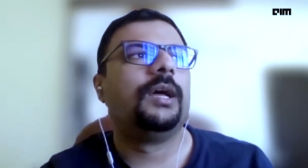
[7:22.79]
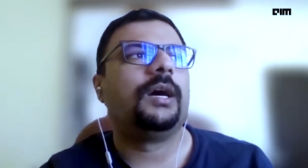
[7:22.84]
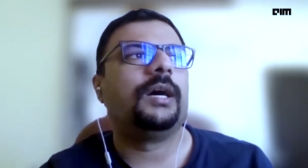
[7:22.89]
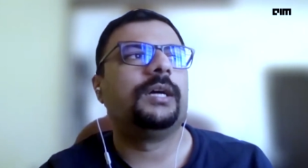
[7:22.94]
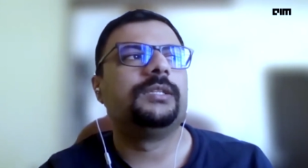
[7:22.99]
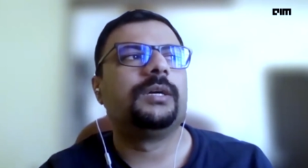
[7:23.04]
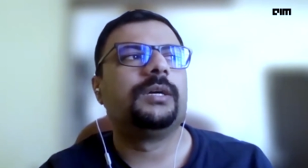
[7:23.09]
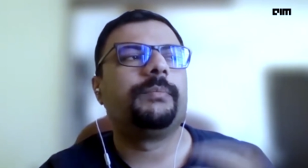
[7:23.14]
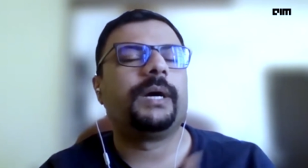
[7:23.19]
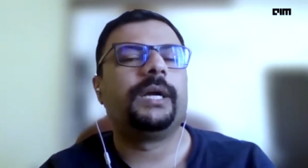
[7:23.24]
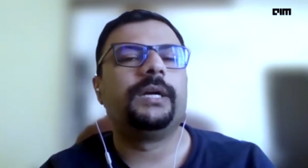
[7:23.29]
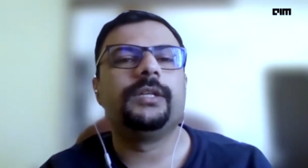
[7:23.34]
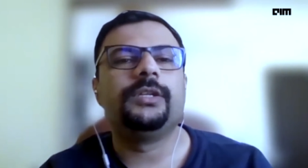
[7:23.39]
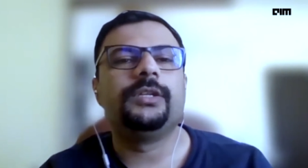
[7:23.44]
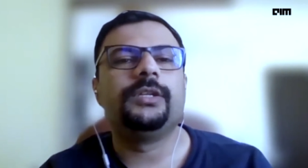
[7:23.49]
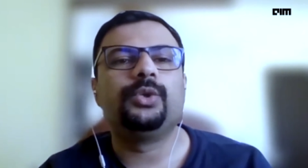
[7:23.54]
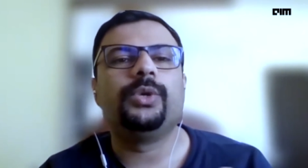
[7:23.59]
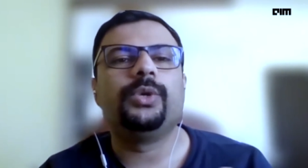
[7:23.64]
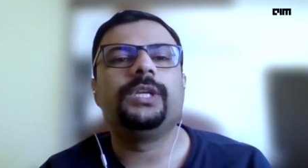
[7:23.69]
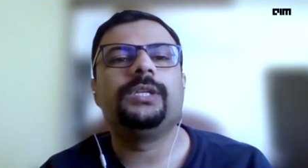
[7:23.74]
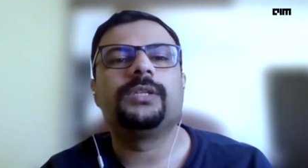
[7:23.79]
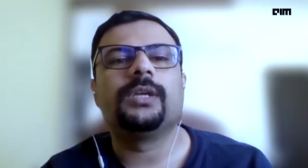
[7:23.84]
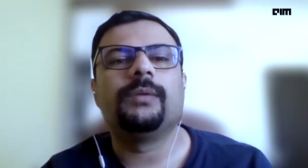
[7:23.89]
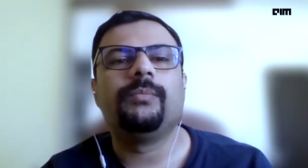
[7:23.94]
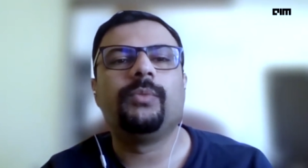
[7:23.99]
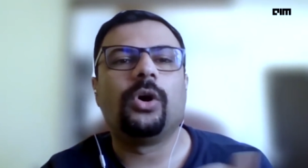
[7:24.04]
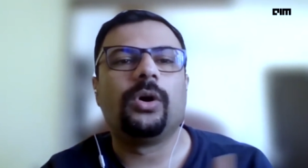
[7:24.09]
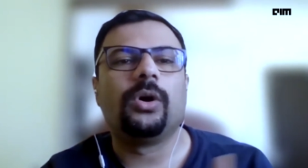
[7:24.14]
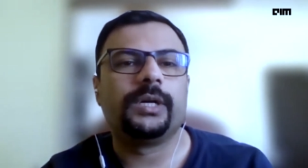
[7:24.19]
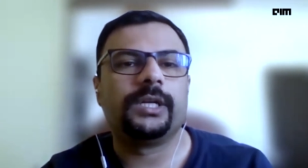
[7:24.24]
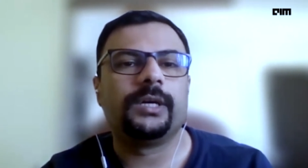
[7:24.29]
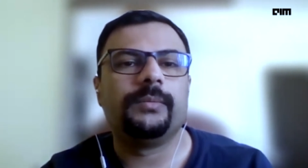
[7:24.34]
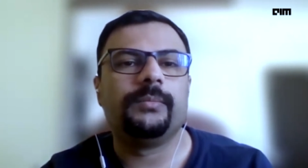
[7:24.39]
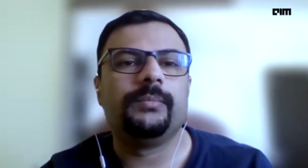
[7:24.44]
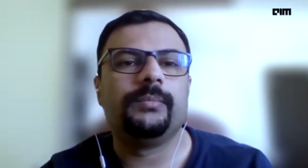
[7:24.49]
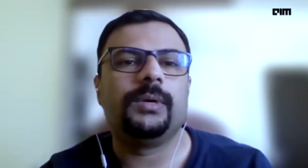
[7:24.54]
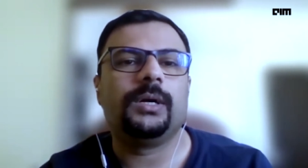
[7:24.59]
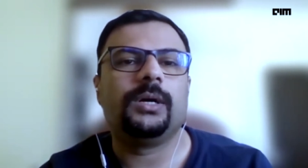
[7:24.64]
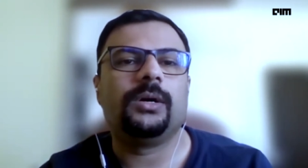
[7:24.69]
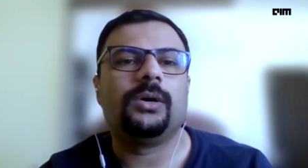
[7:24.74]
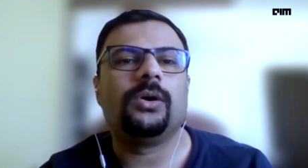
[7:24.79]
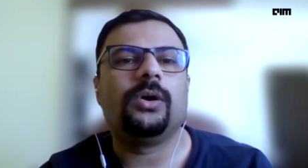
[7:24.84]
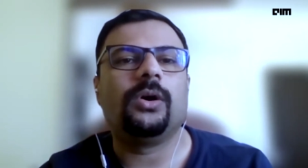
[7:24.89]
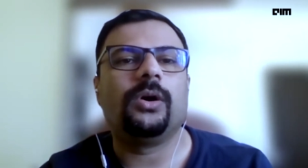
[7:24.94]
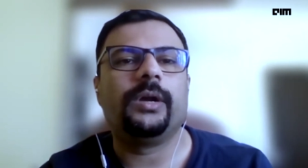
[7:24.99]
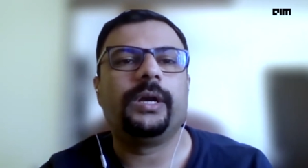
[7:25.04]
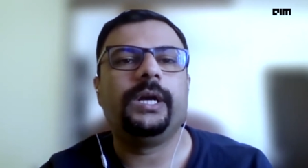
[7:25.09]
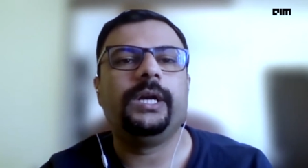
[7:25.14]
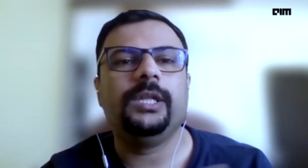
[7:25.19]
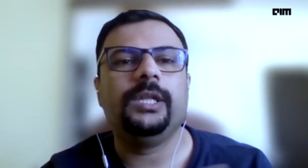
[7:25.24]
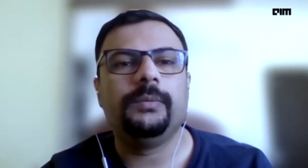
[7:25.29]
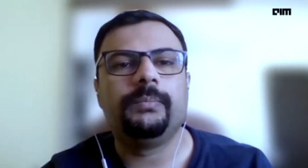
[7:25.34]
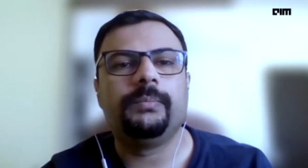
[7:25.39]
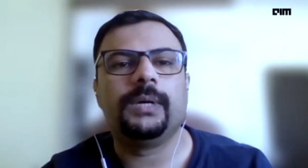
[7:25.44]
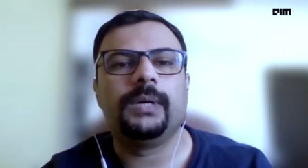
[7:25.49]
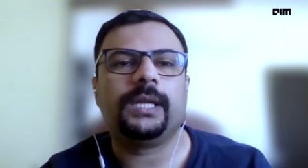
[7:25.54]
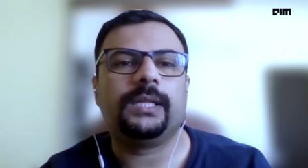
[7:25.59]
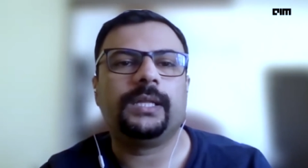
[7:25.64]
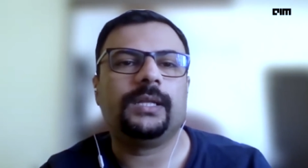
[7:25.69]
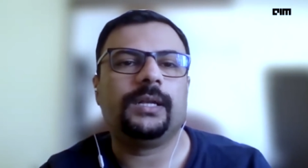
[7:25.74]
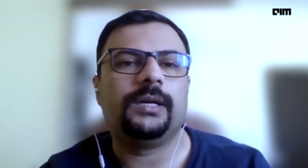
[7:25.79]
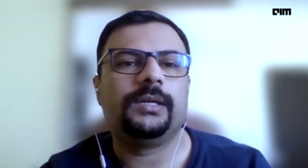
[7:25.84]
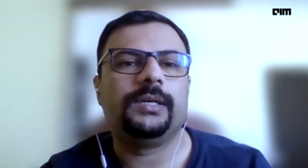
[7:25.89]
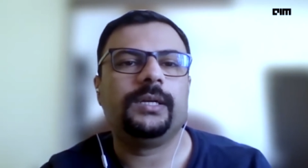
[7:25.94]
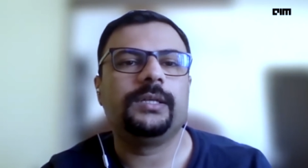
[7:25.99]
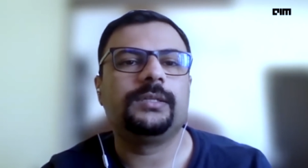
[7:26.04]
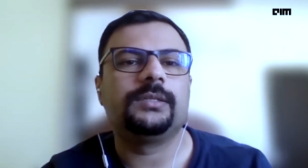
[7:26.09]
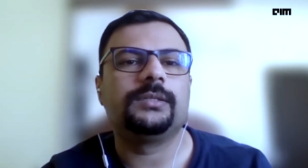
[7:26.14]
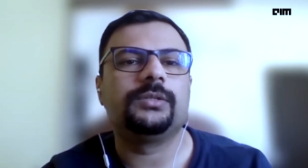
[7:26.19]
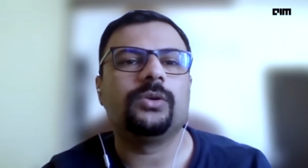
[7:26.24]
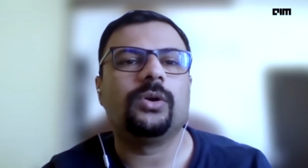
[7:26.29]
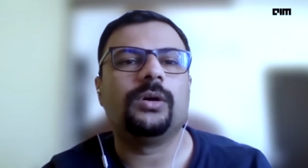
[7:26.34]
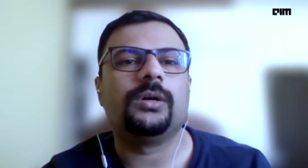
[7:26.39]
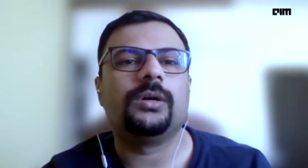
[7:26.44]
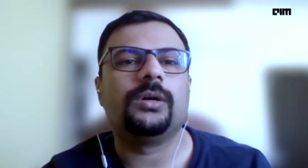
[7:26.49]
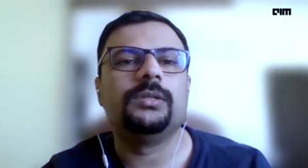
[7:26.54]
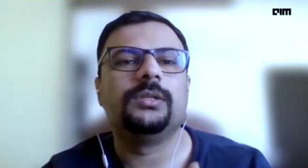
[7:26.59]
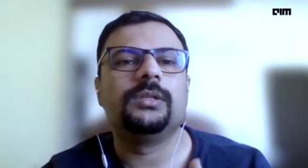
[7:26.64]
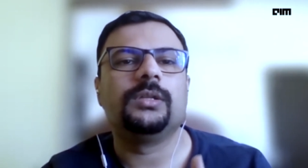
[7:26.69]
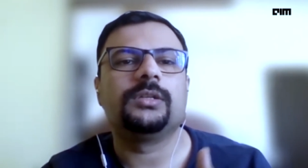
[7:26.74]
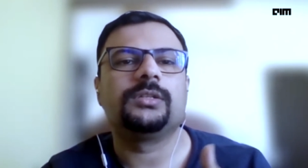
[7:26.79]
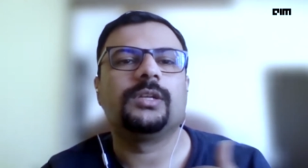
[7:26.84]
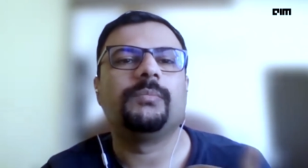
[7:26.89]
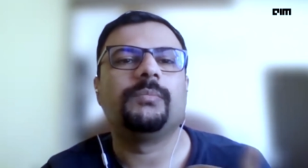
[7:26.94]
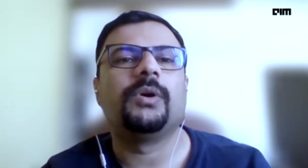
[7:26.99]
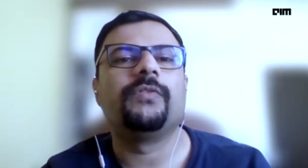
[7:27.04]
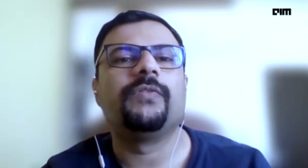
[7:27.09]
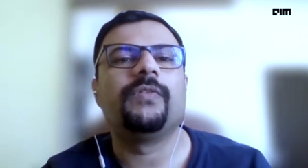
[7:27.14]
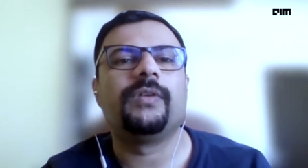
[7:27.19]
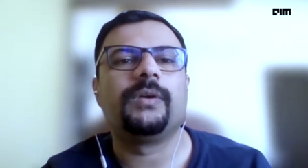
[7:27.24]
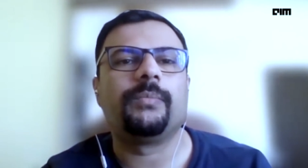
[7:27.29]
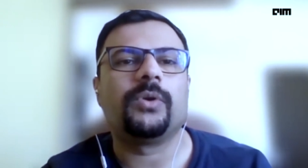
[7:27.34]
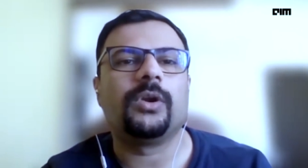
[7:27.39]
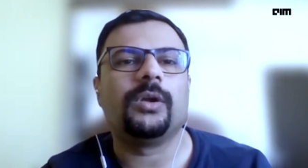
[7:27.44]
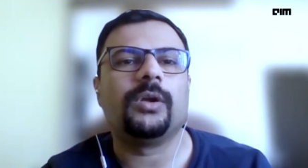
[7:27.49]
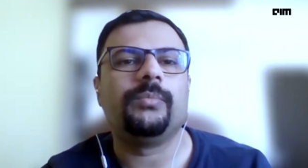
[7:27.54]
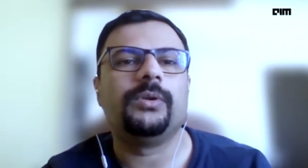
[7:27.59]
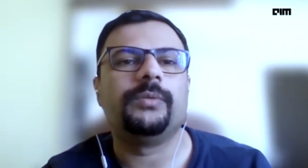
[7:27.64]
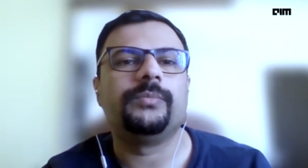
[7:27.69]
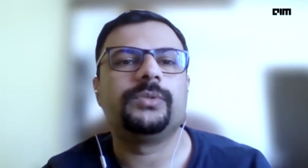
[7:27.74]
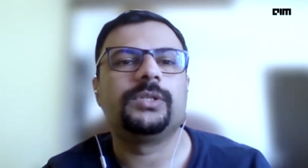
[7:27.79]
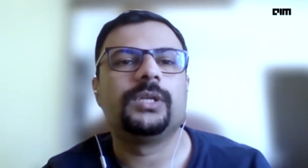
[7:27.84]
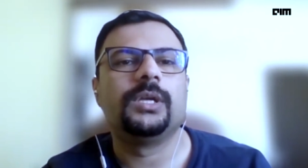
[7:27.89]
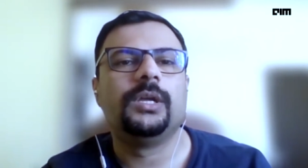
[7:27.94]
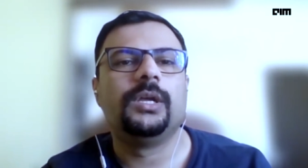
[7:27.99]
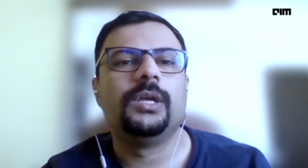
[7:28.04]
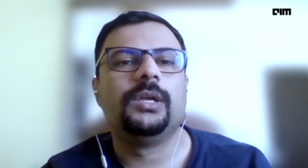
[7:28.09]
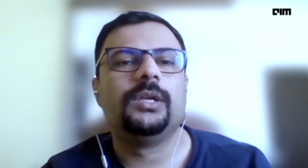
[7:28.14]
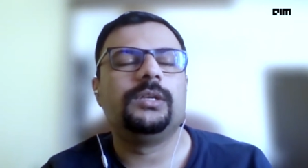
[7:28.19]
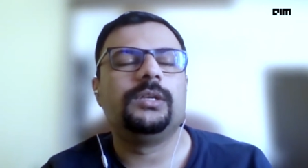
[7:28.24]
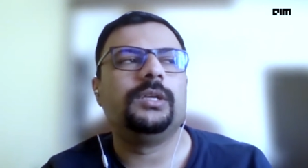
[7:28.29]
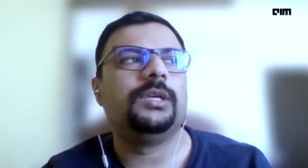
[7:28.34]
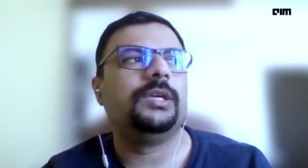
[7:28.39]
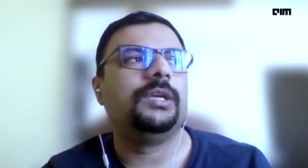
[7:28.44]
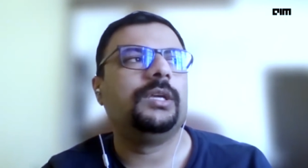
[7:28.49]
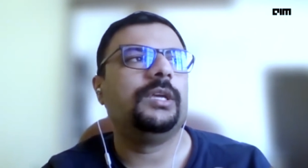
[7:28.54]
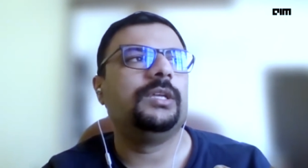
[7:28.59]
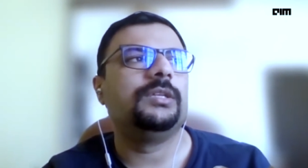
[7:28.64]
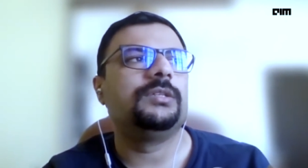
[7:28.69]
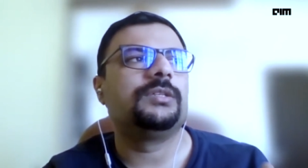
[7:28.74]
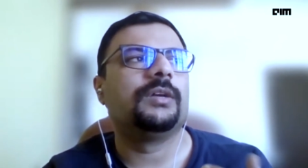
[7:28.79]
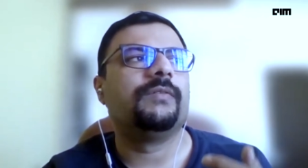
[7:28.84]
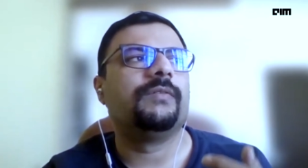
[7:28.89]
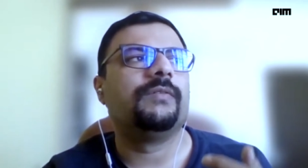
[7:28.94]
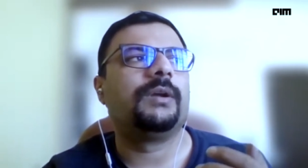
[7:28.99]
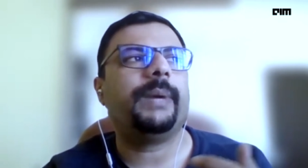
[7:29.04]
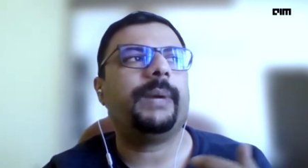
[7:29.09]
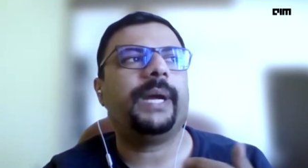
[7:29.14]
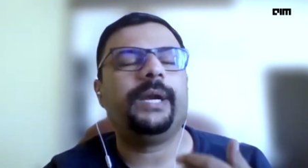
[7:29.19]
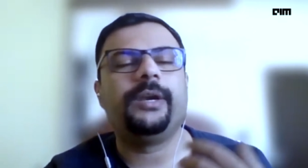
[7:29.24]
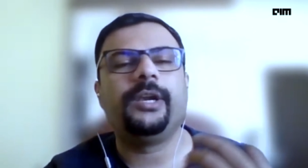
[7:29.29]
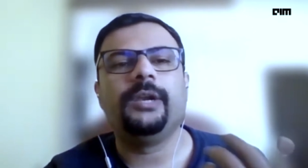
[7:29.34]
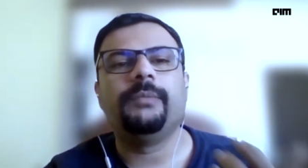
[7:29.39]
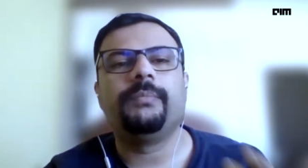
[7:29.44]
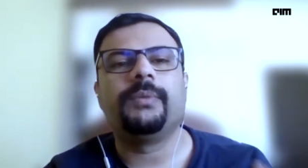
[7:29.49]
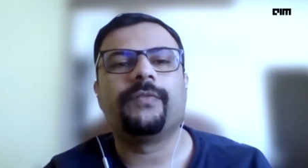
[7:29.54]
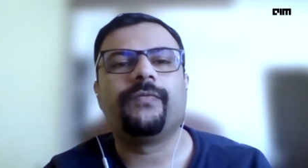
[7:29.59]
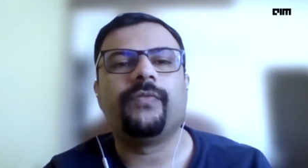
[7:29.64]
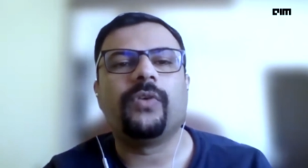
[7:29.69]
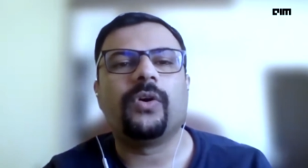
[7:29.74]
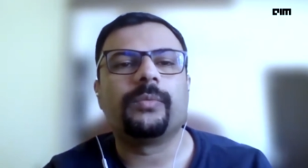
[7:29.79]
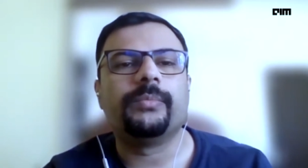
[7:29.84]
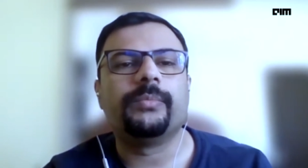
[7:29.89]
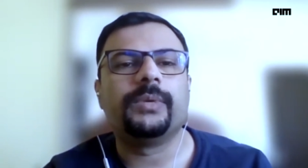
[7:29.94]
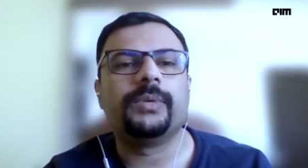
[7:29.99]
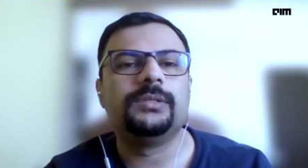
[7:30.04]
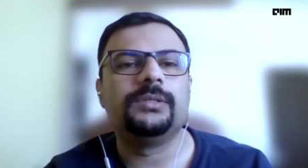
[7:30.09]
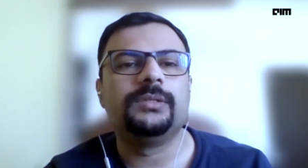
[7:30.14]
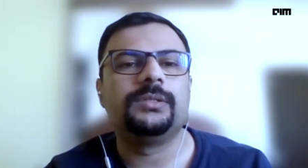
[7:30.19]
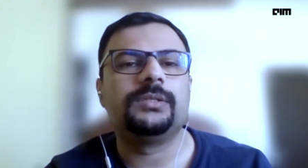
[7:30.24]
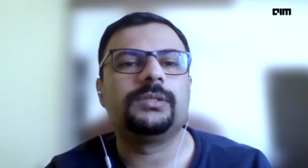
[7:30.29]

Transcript: Other part is doing some long-term or, or a deeper analytics on uh, some of our problems. See, is our battery performance,